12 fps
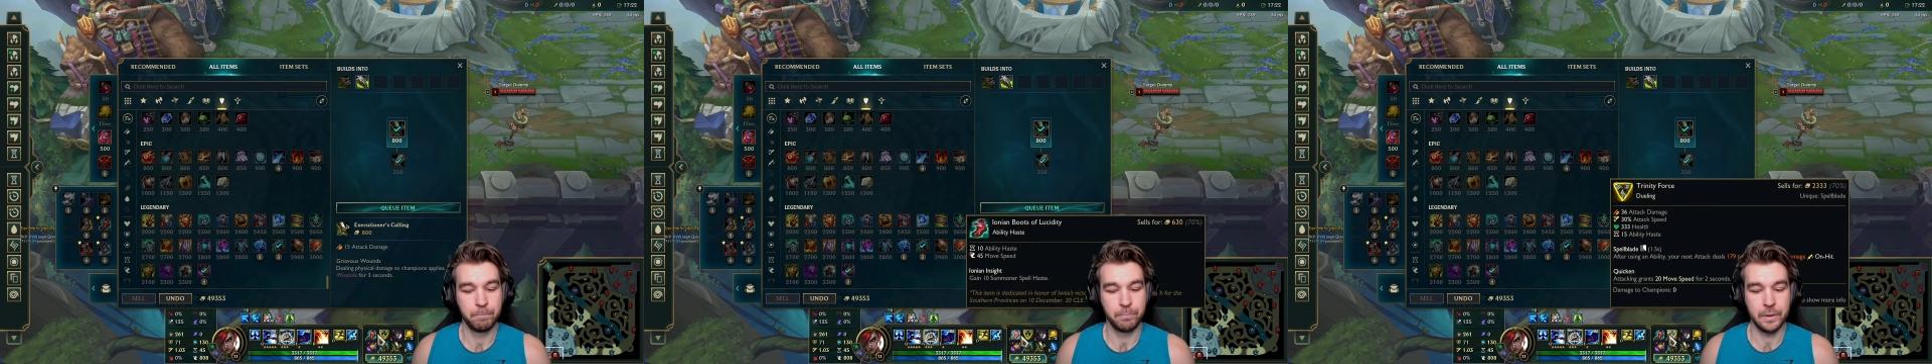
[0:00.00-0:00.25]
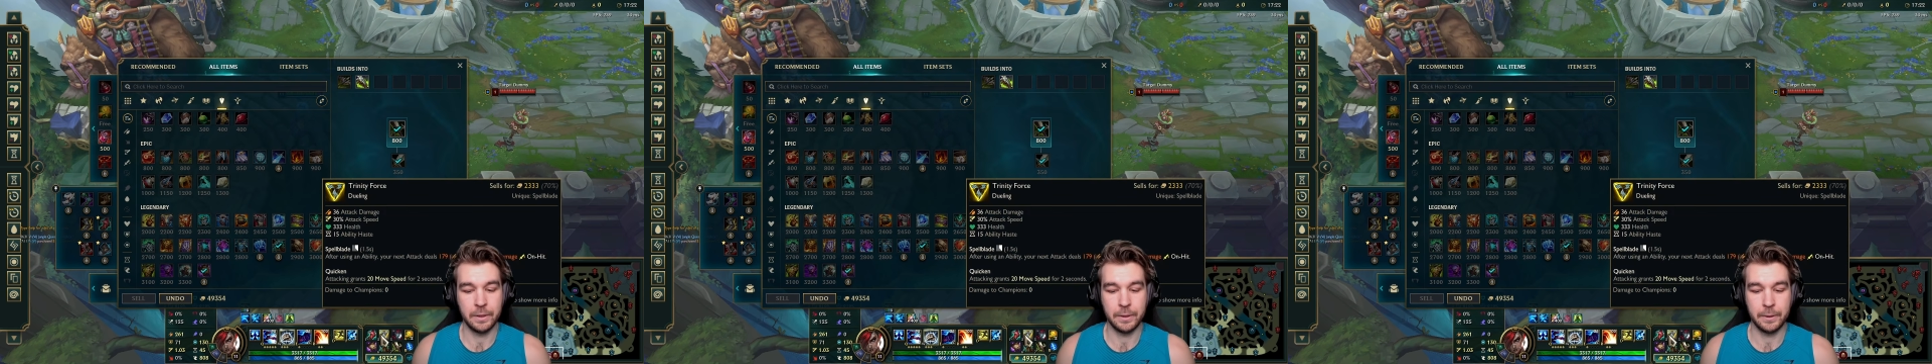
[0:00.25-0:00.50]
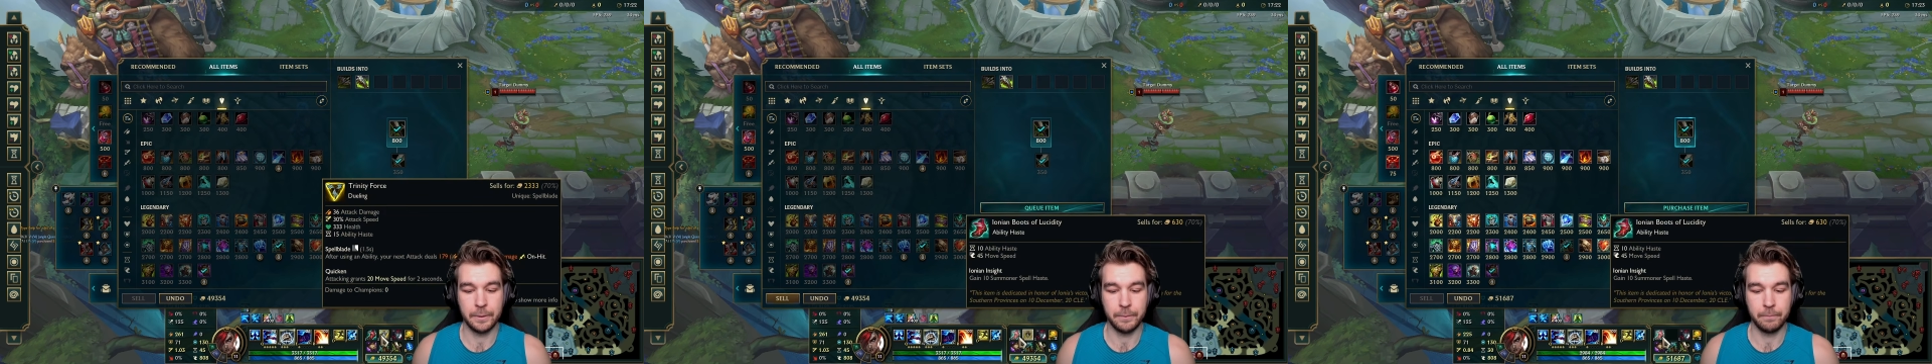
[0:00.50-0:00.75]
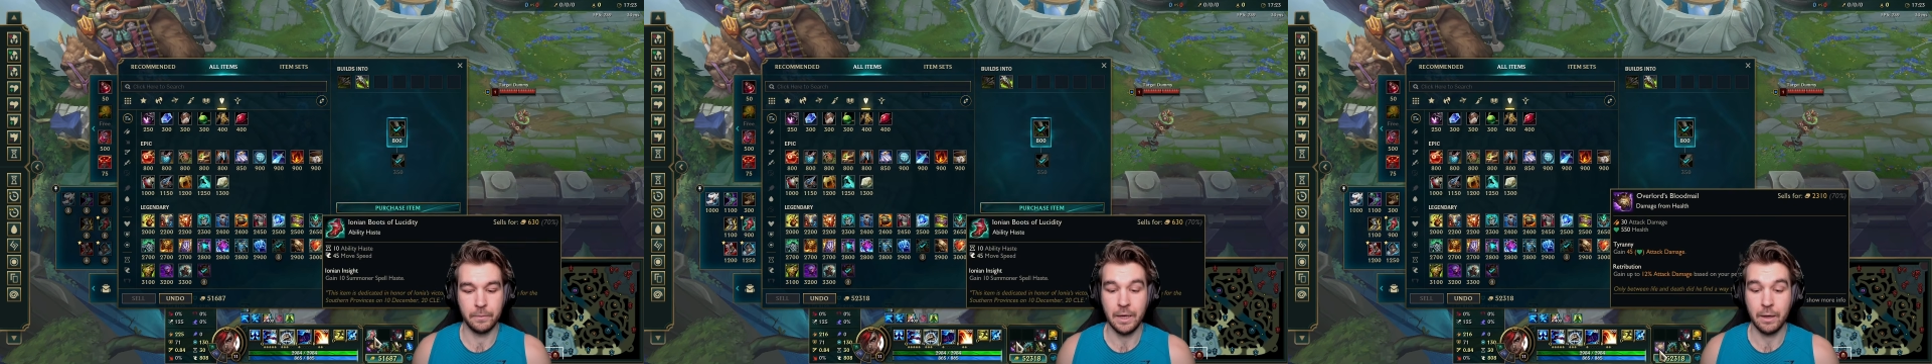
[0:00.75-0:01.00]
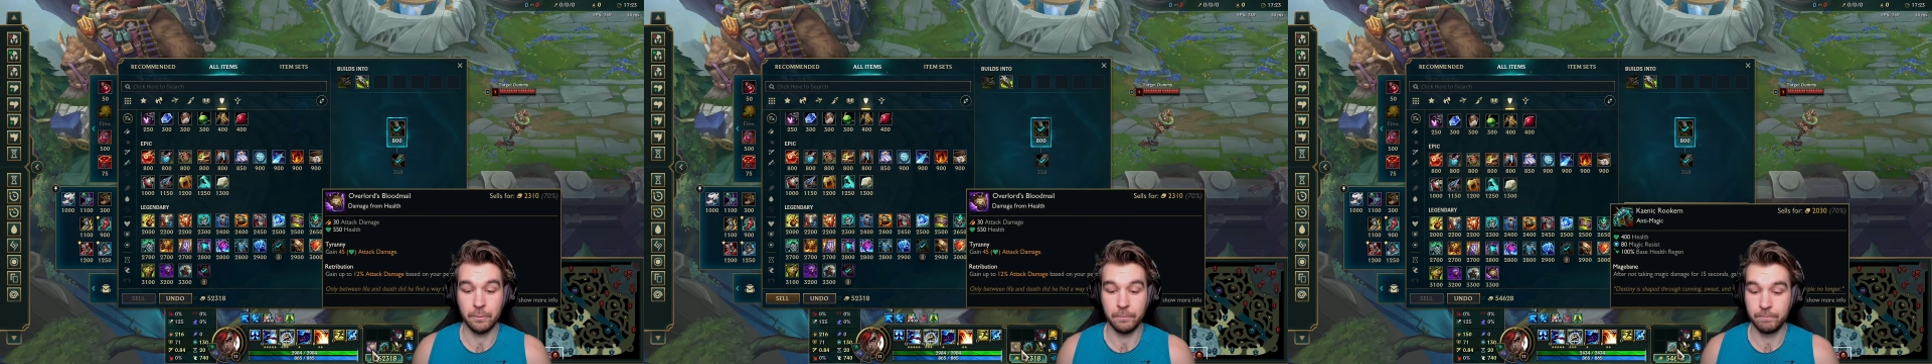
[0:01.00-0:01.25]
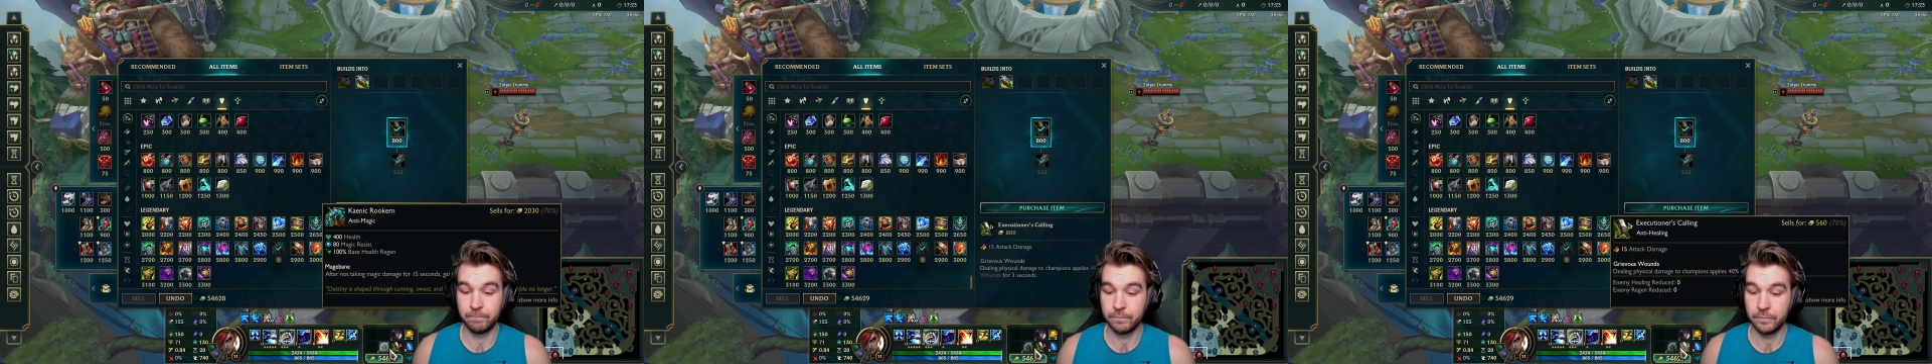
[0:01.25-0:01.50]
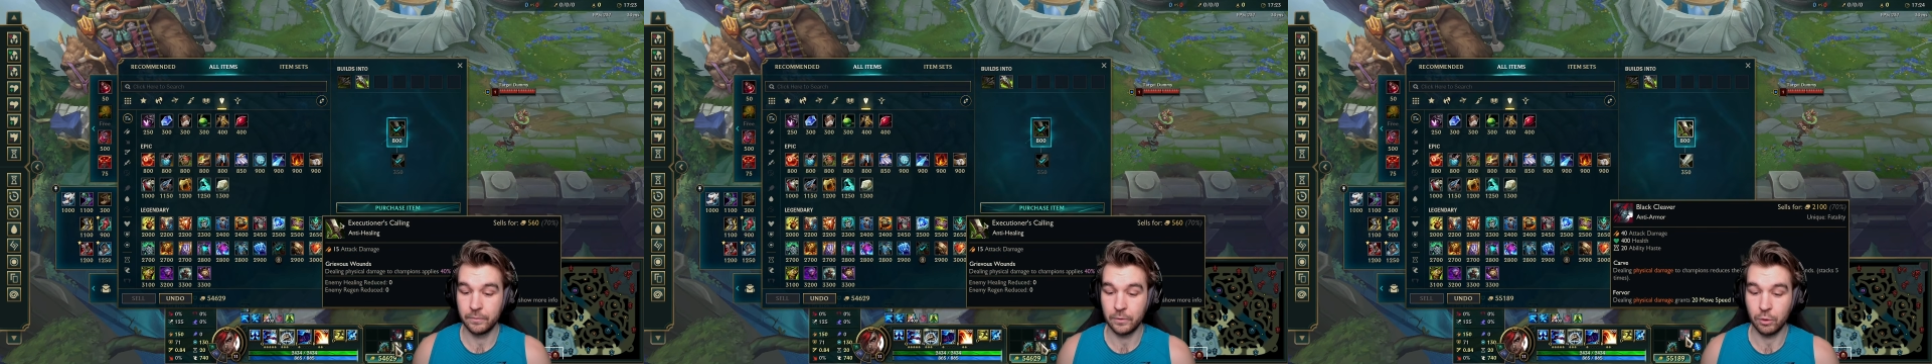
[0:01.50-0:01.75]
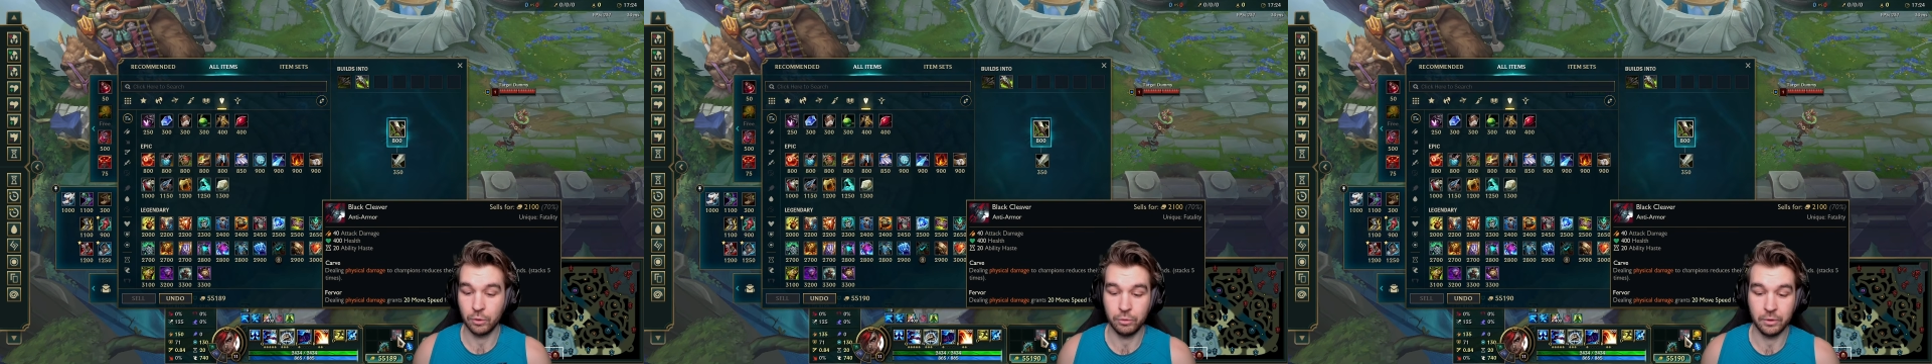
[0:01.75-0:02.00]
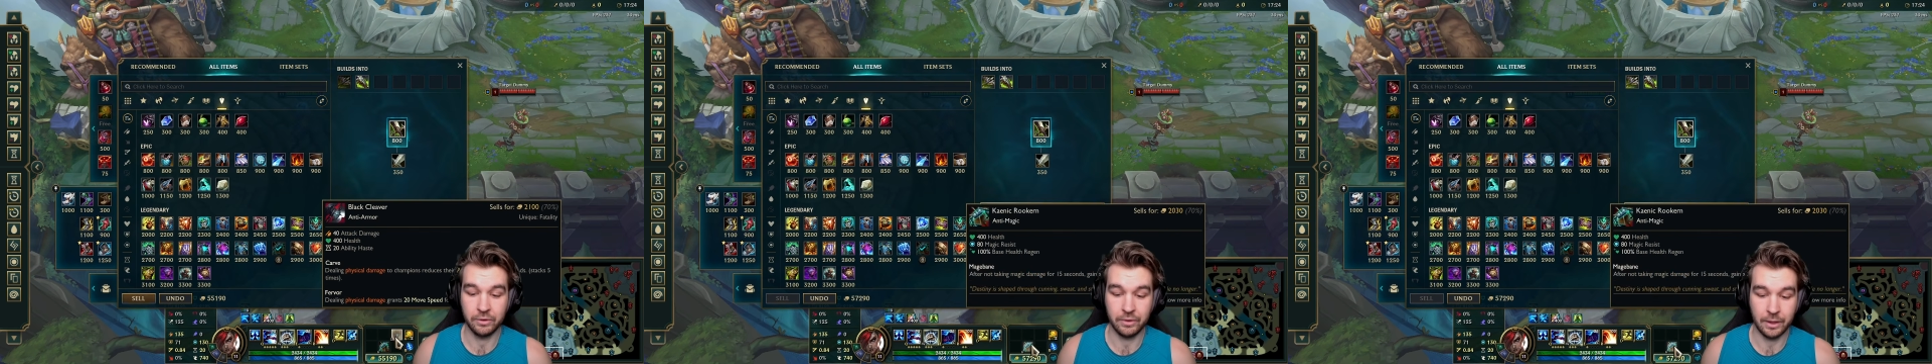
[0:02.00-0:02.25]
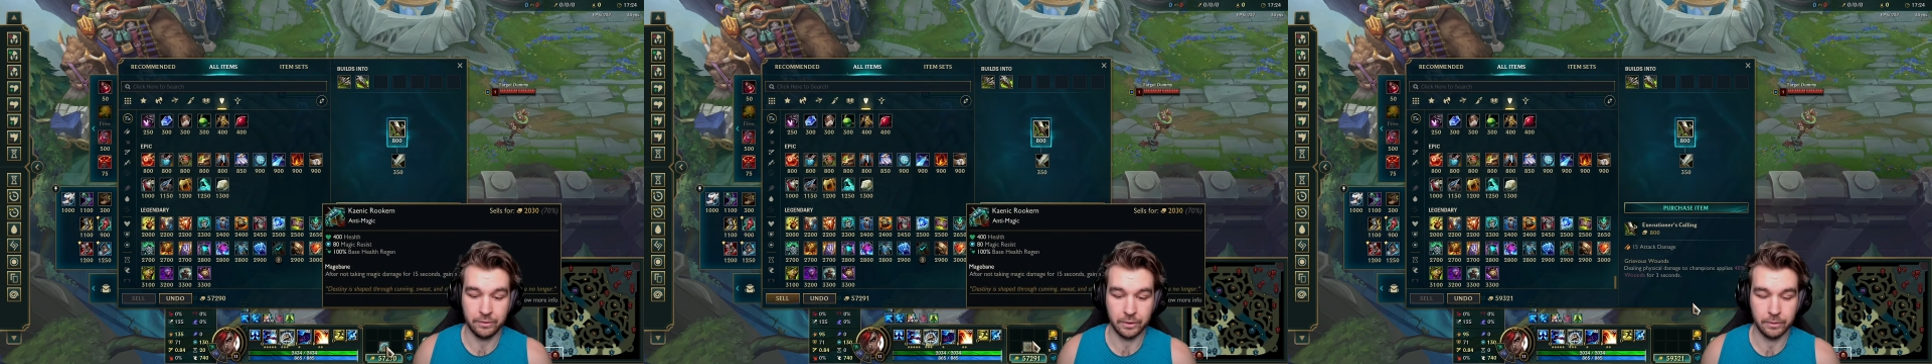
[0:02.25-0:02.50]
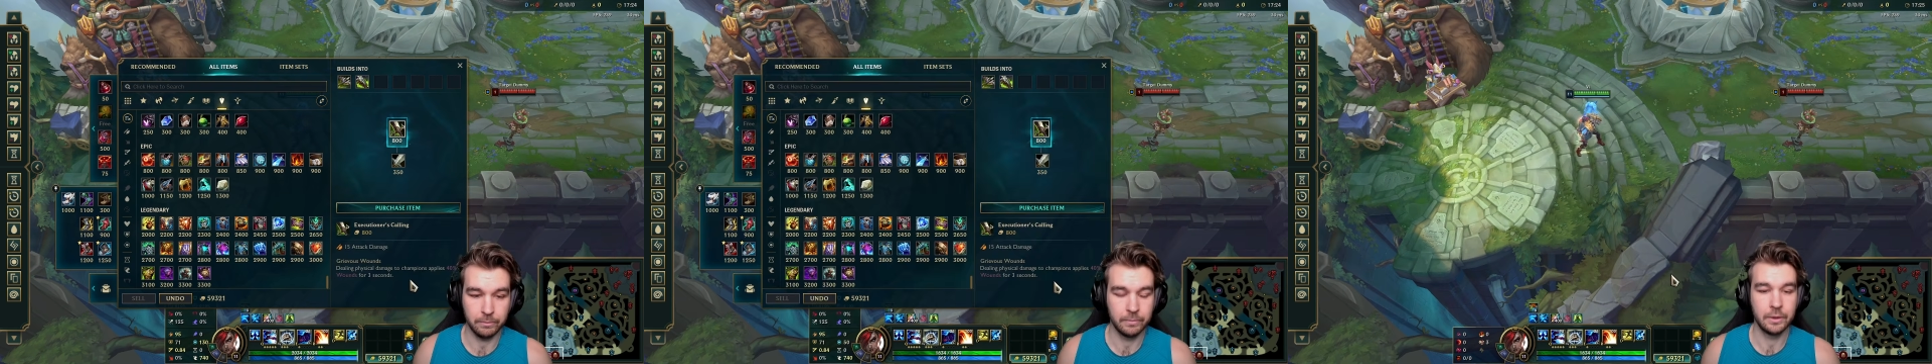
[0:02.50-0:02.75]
Now, on to Assassin.